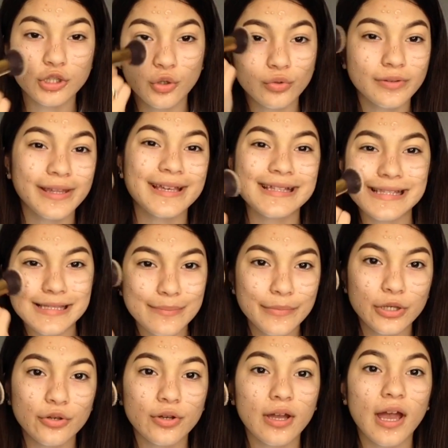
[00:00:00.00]
Don't like
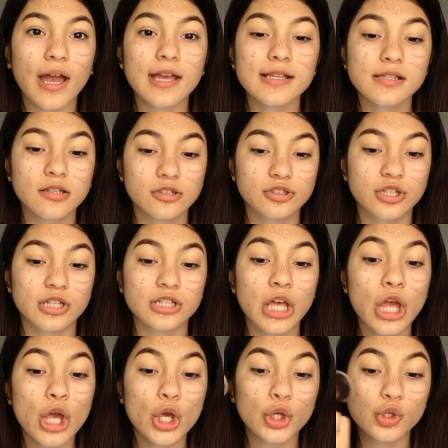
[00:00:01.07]
smear it. I suggest
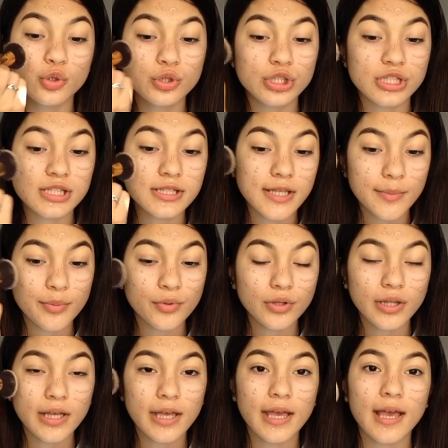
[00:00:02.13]
you just stipple
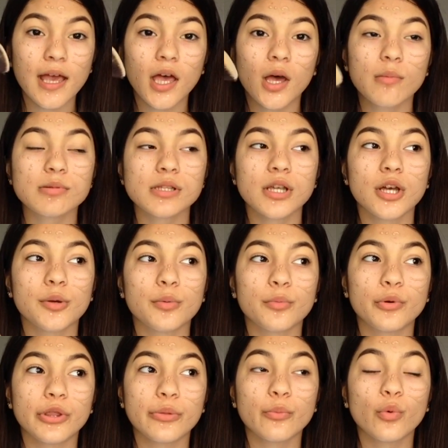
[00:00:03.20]
it. It helps
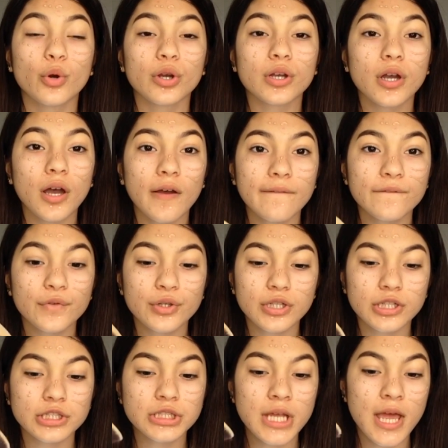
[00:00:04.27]
with more
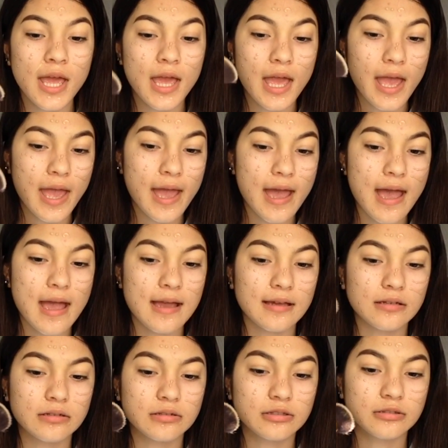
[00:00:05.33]
coverage,
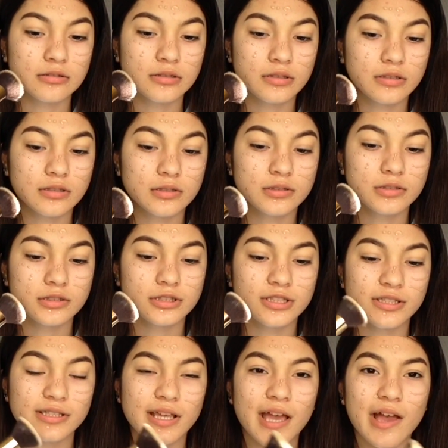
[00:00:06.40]
and it just
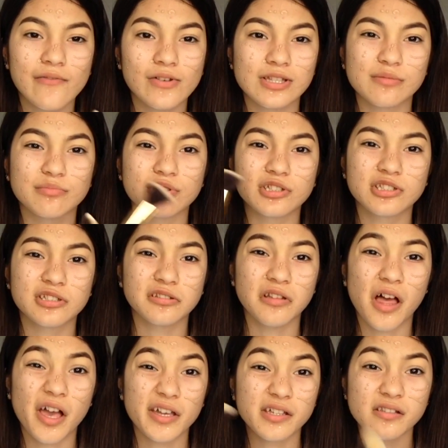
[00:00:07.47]
doesn't have as much
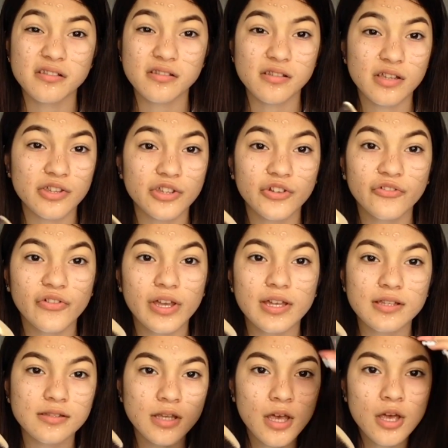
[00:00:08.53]
lines in your
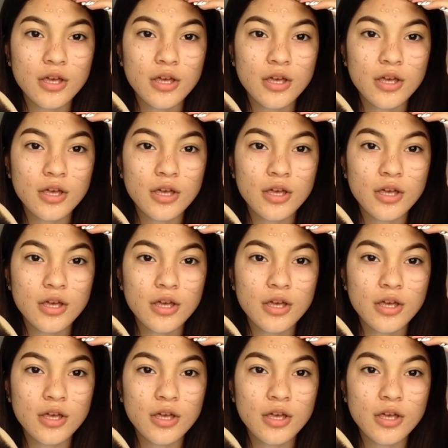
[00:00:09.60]
face.